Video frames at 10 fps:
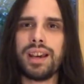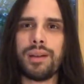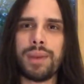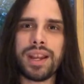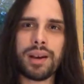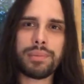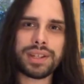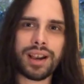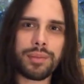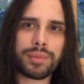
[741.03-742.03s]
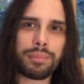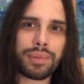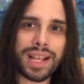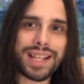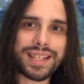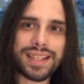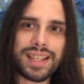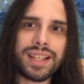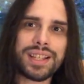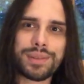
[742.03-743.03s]
It may not be time to plant
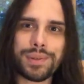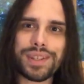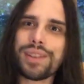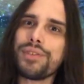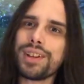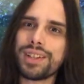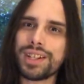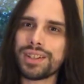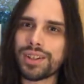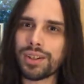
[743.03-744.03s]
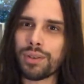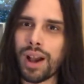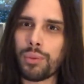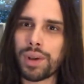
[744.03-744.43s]
seeds specifically into the ground.